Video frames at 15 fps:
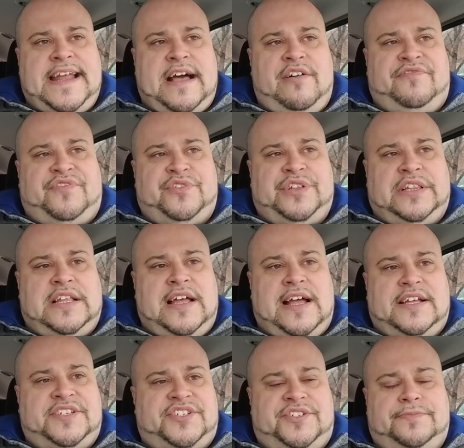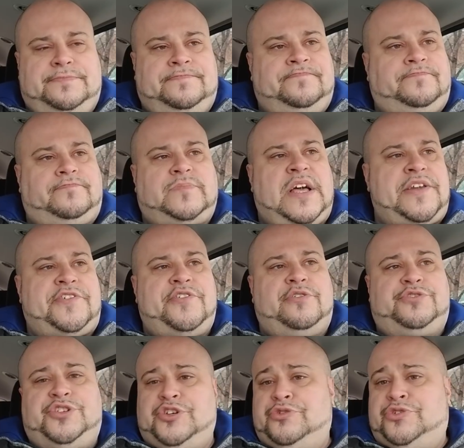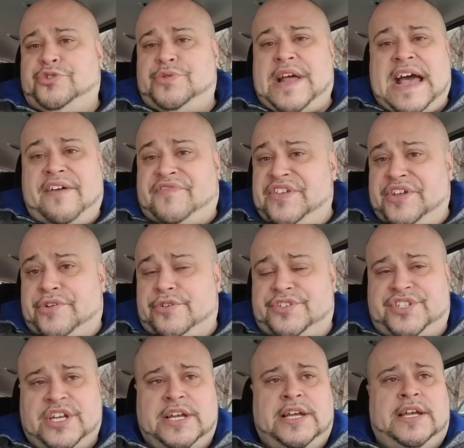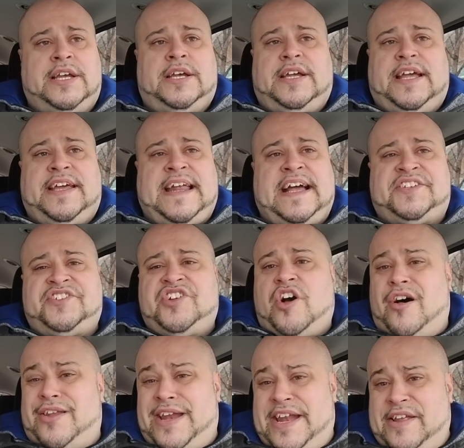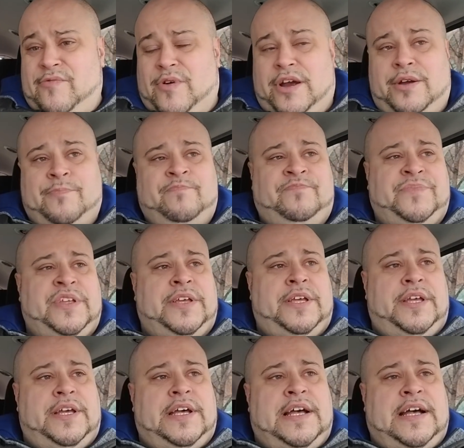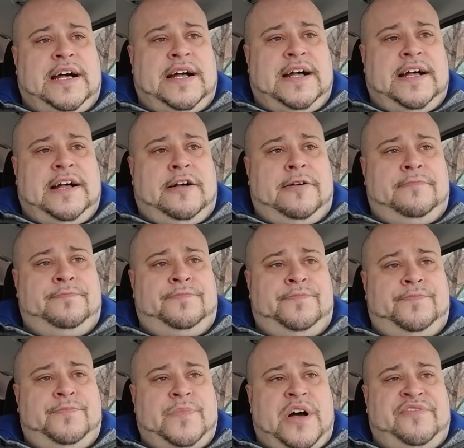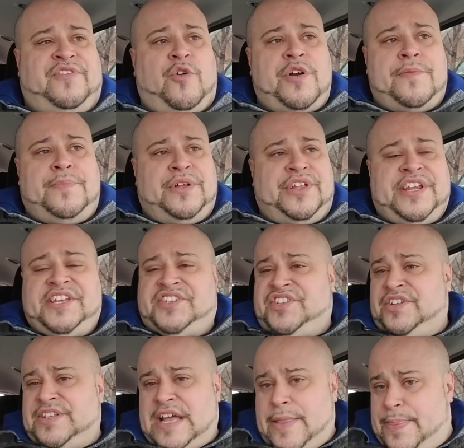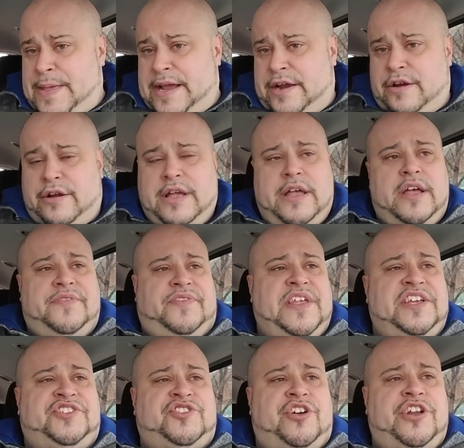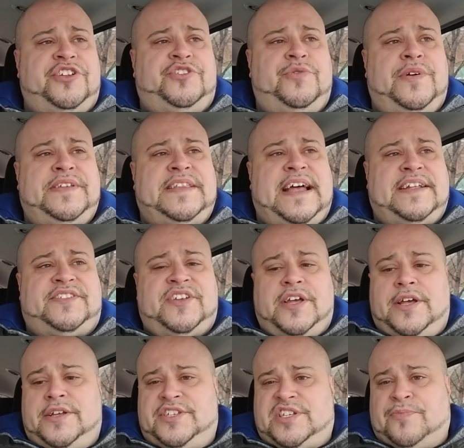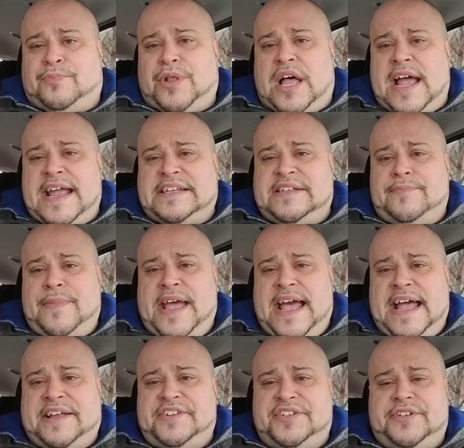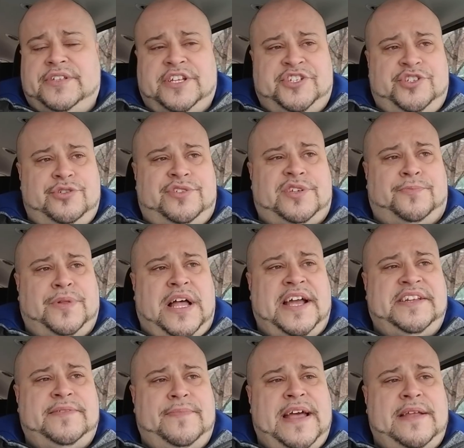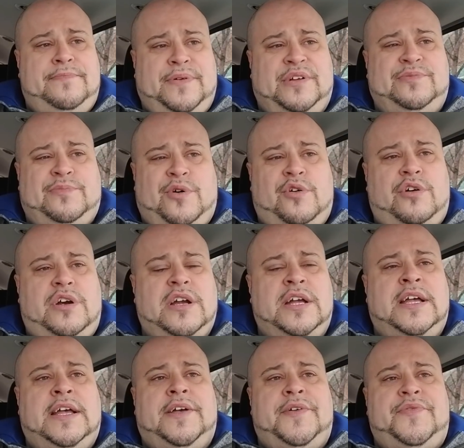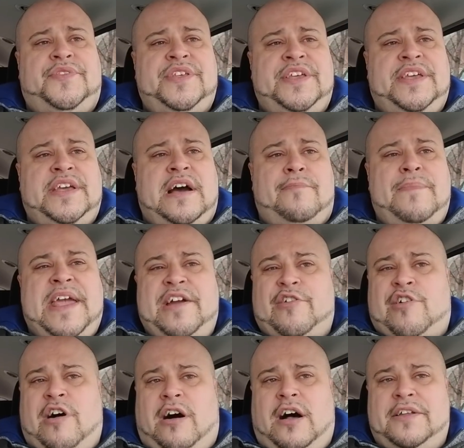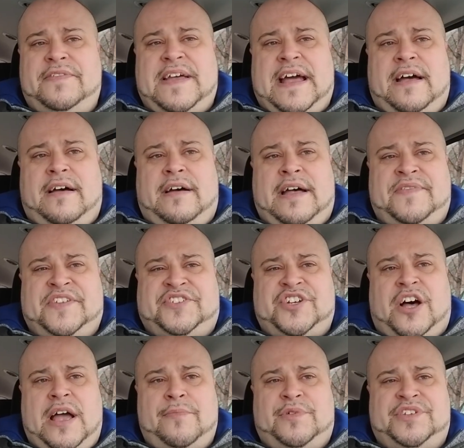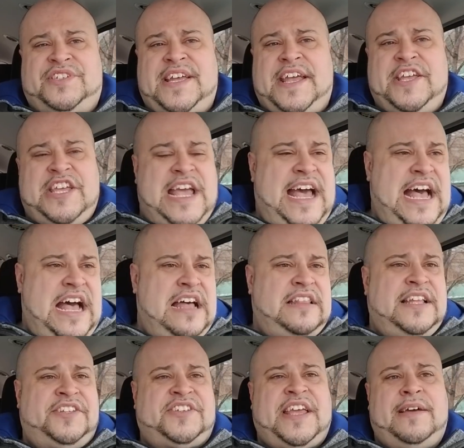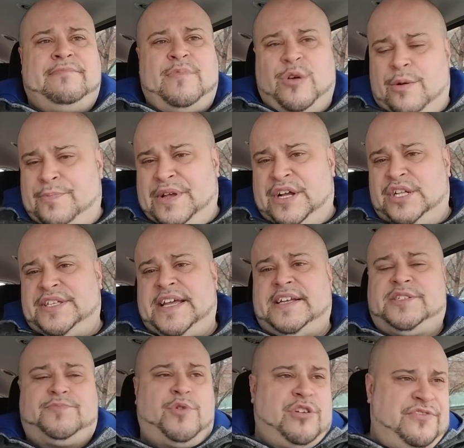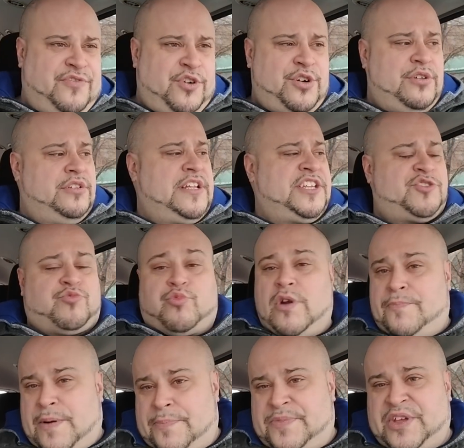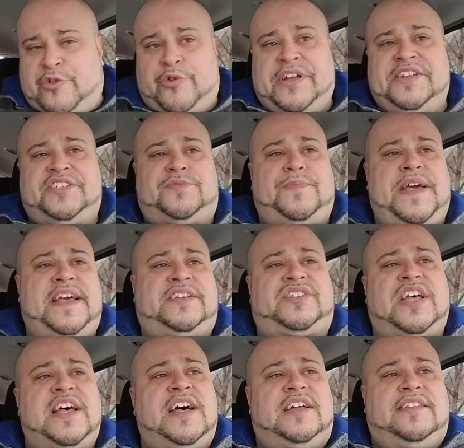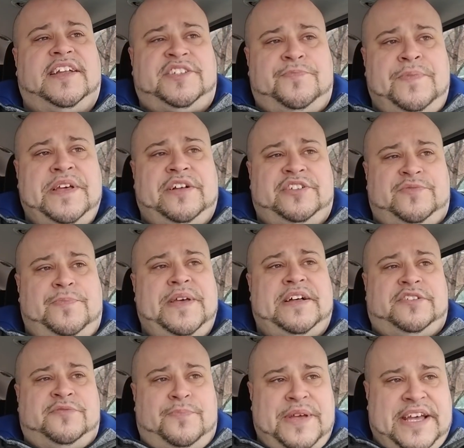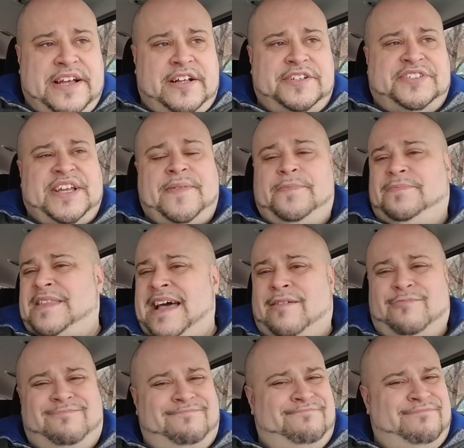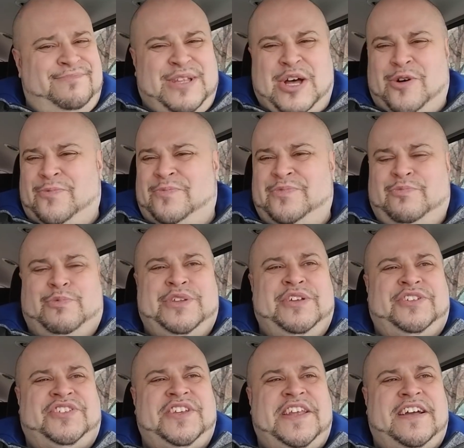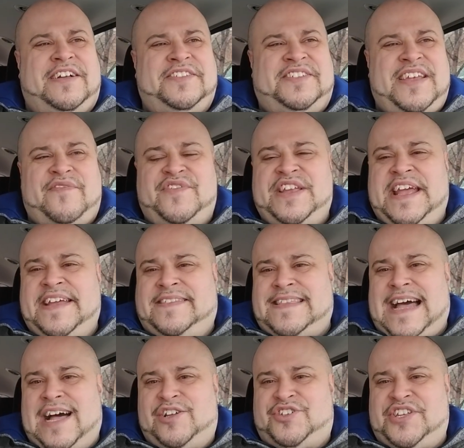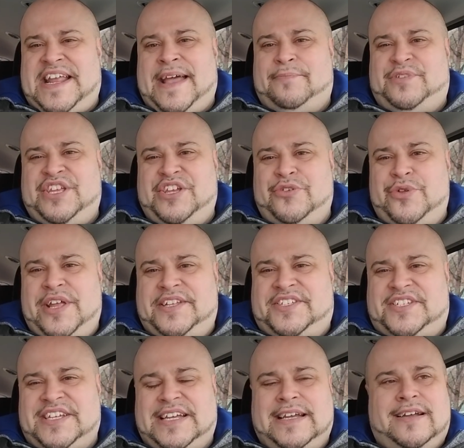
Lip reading: now for the last, I don't know, 2.5 years. It hasn't gone anywhere. Affordability's still not there. They started doing that supply and demand. Let's do supply and demand, build more. The Mayor Khan at the time was saying, yeah, let's get more buildings, more affordable. Let's rip up the green space. Let's build, build, build. And that, no, when you're sitting on 78,000 empty units,